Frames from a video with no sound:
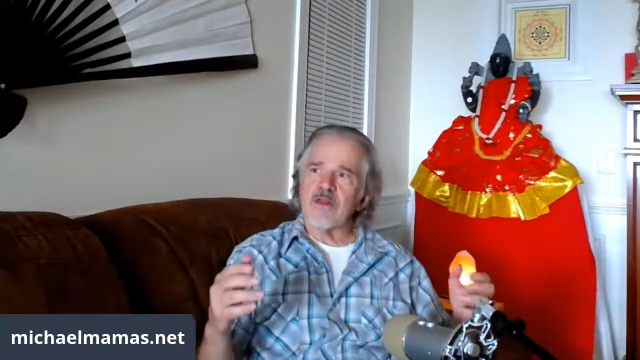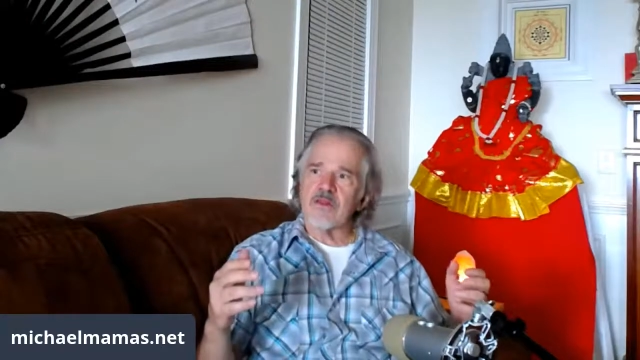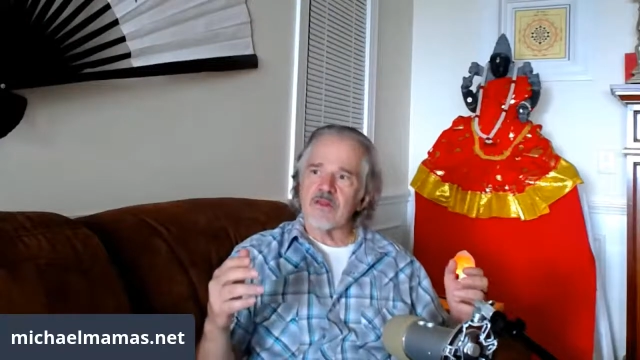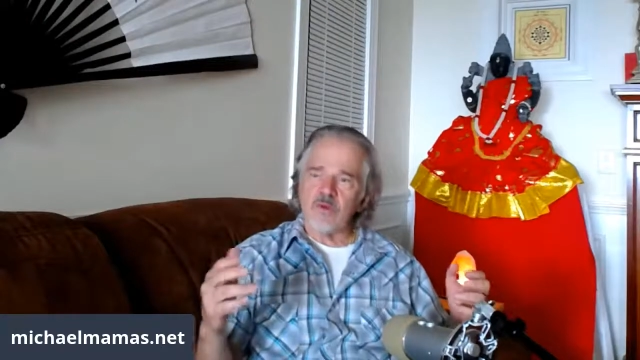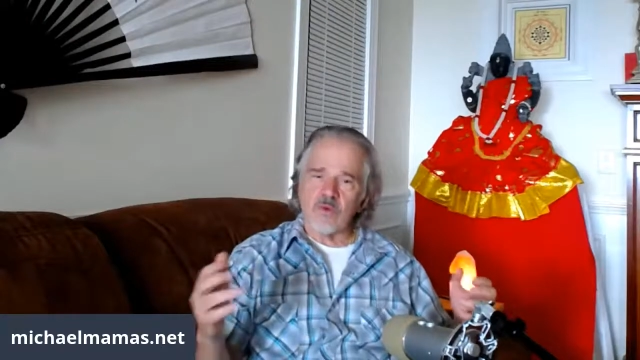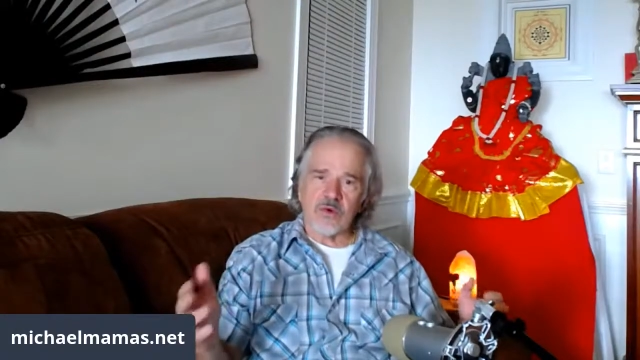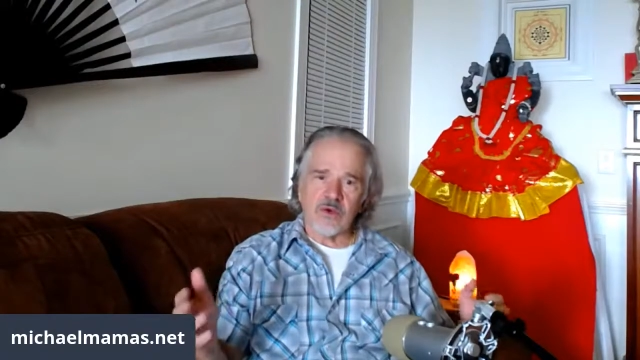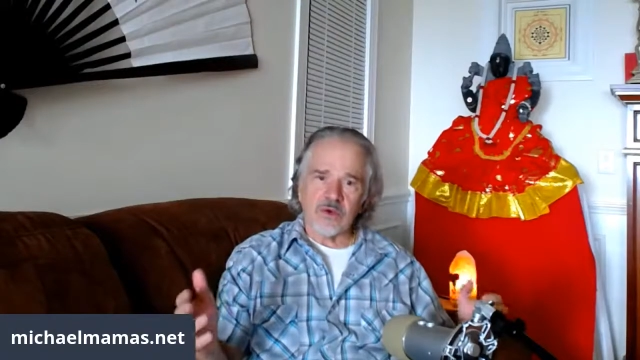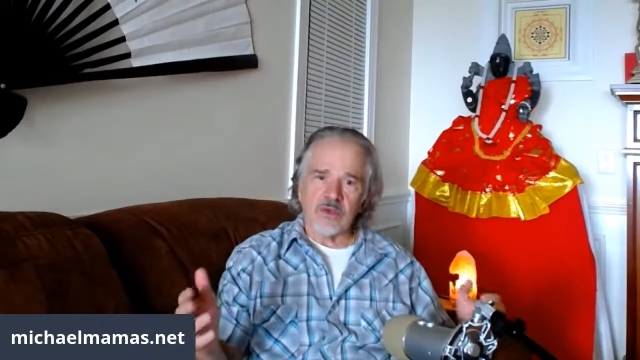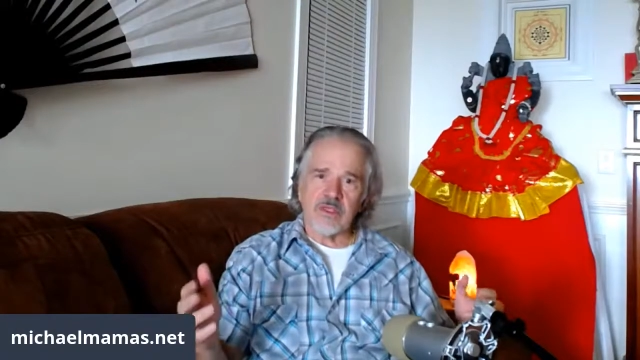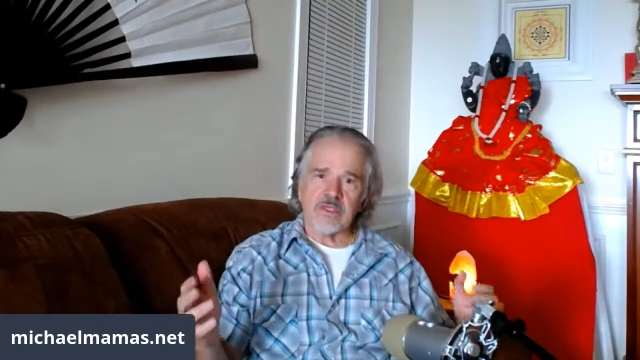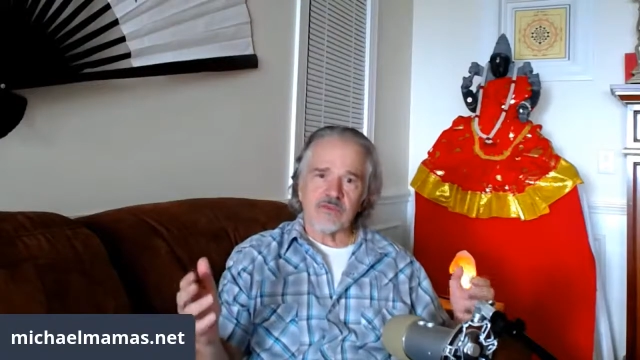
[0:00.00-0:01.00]
the
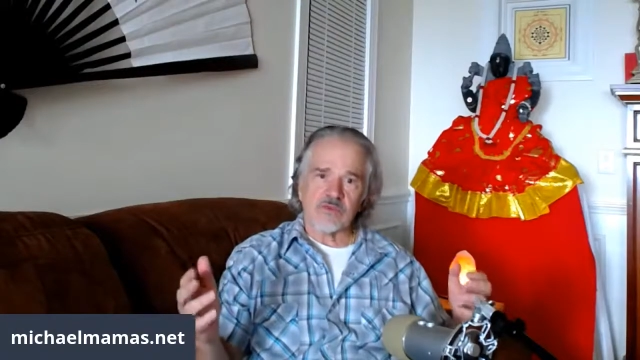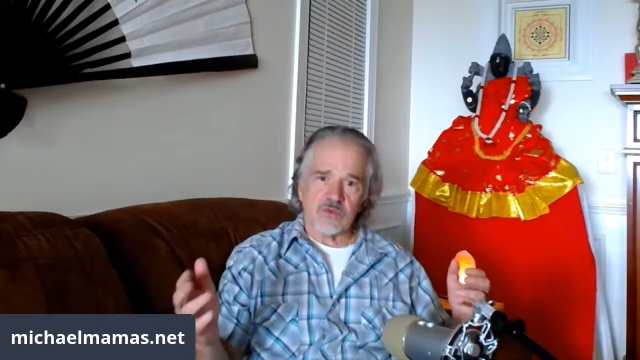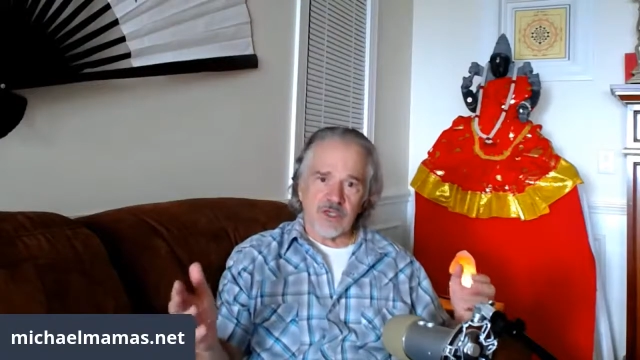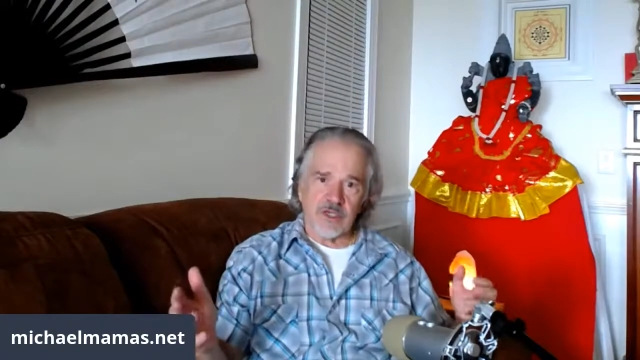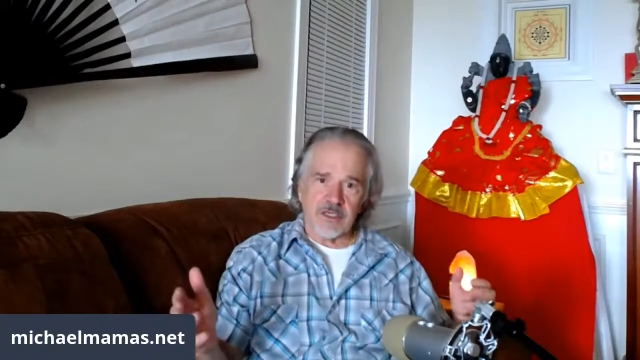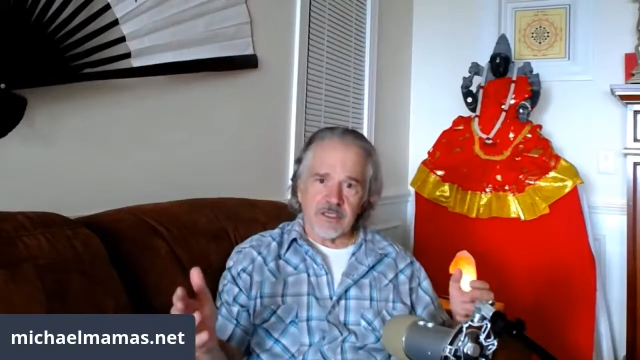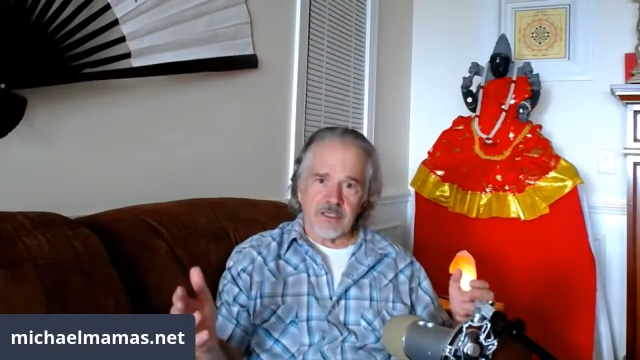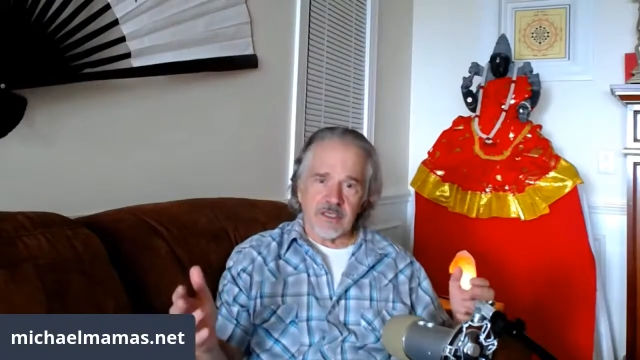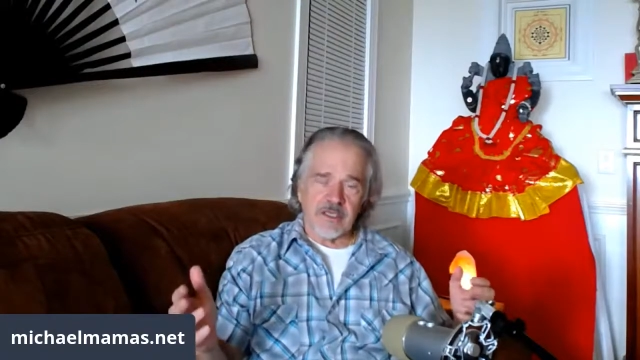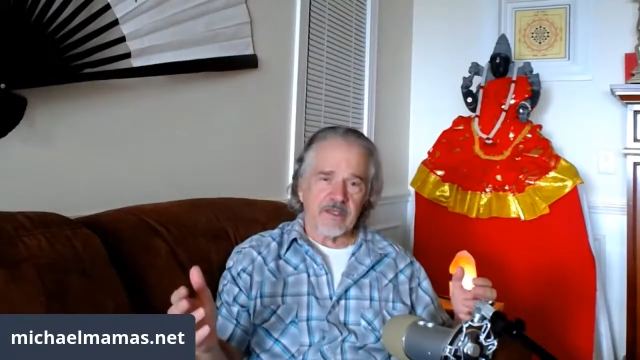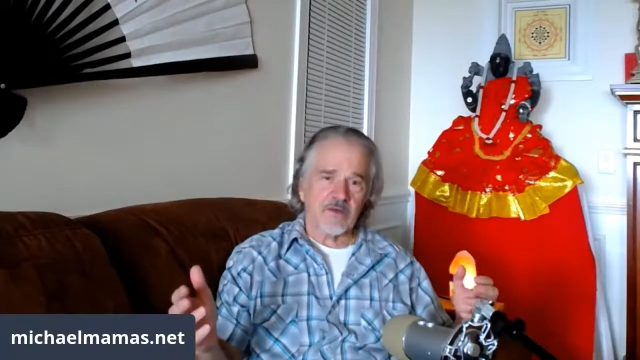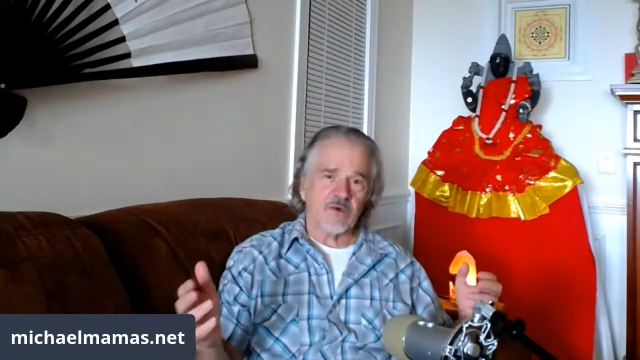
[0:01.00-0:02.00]
world is run
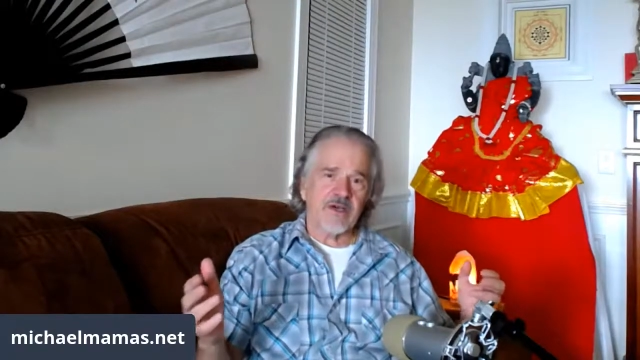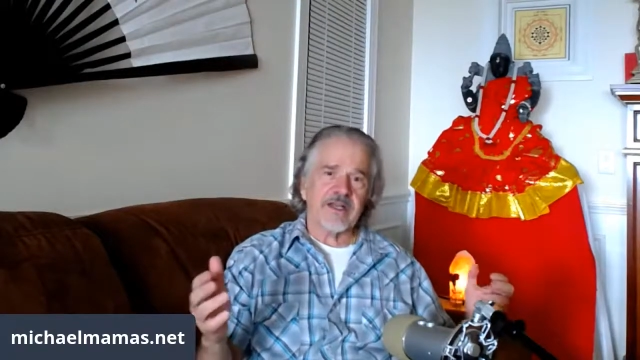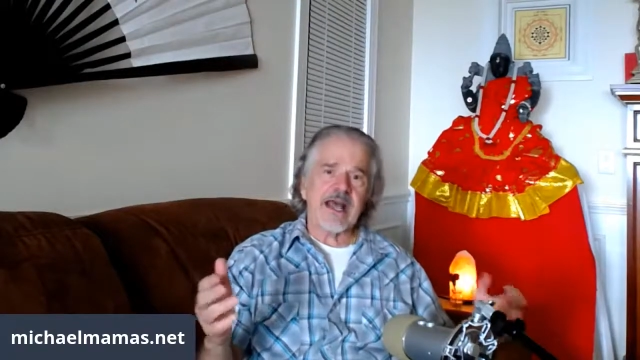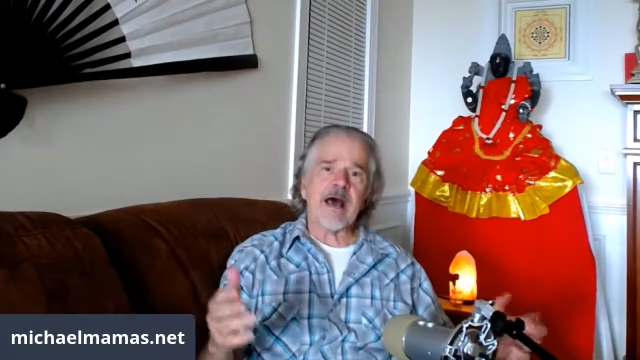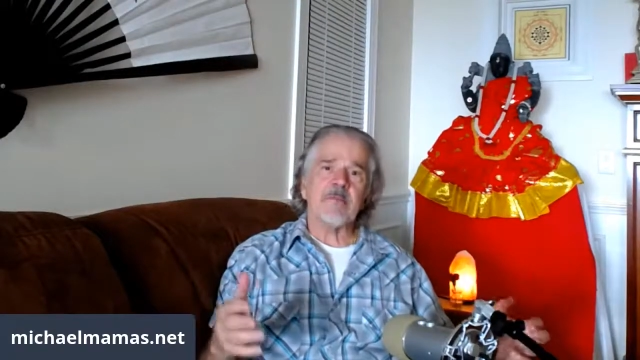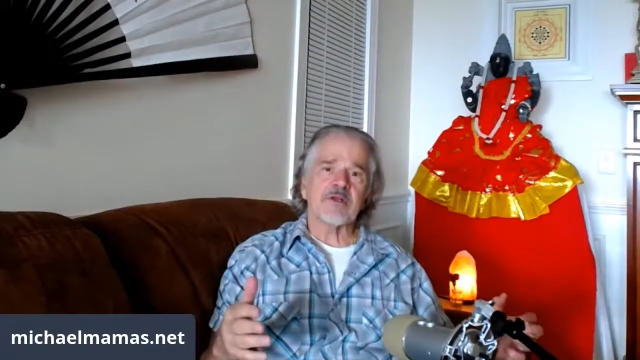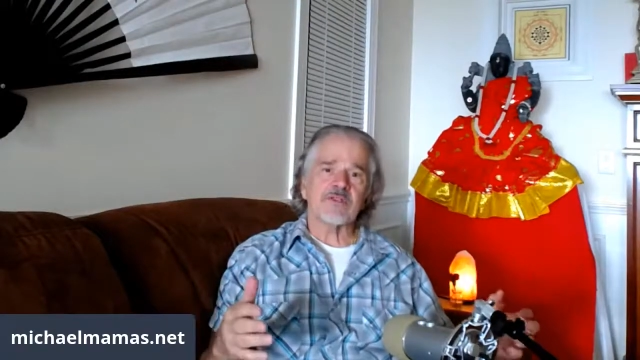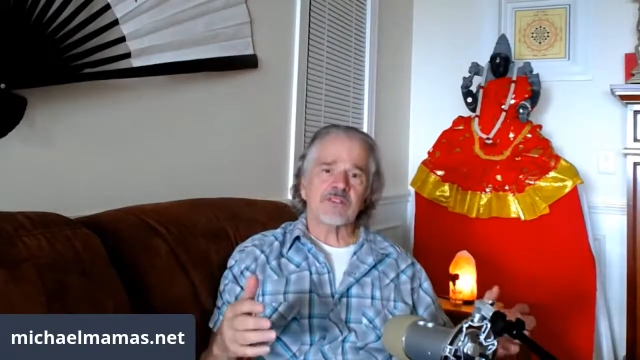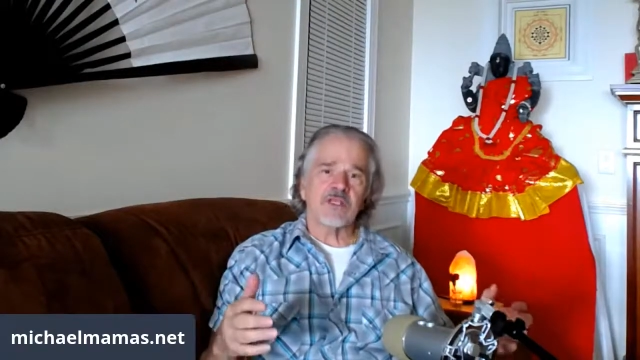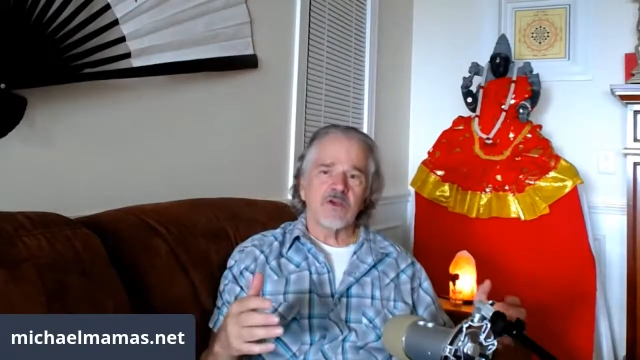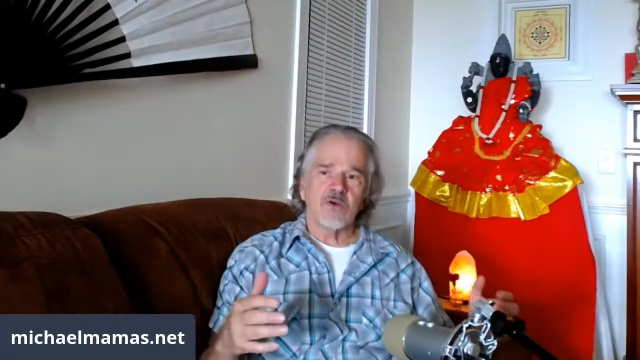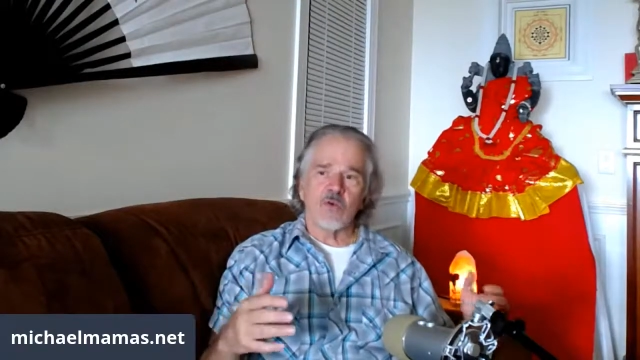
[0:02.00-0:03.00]
and what happens,